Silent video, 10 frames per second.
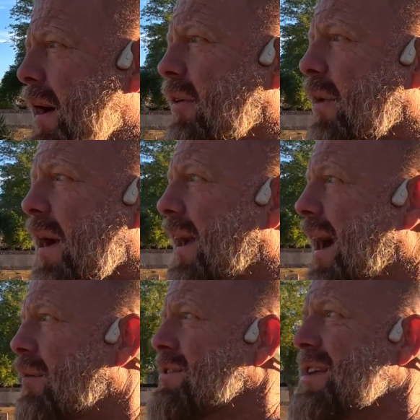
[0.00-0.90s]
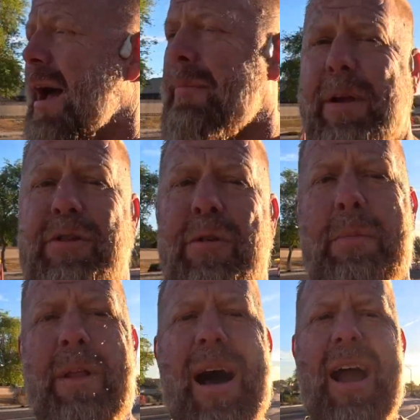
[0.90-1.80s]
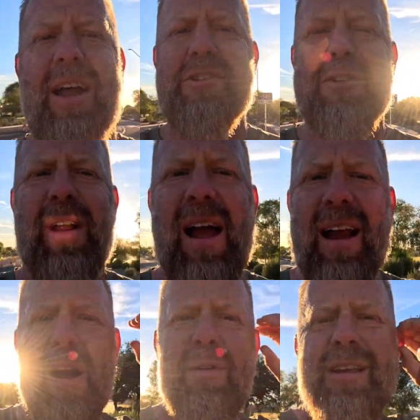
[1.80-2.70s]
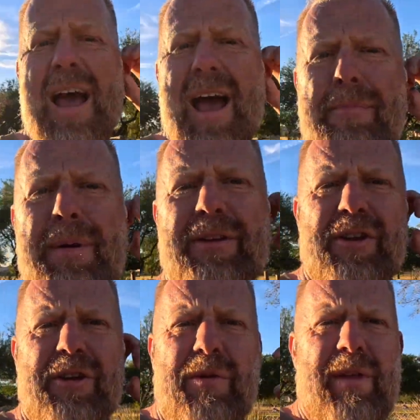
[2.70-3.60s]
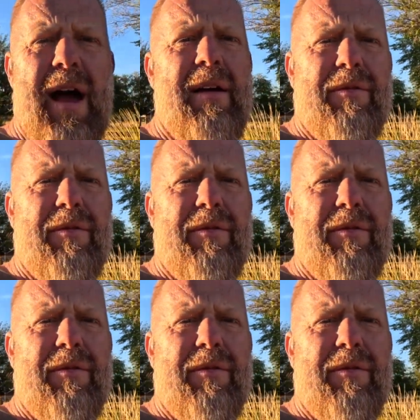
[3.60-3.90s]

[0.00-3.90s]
the way, I was happy to oblige, right? I was happy to do that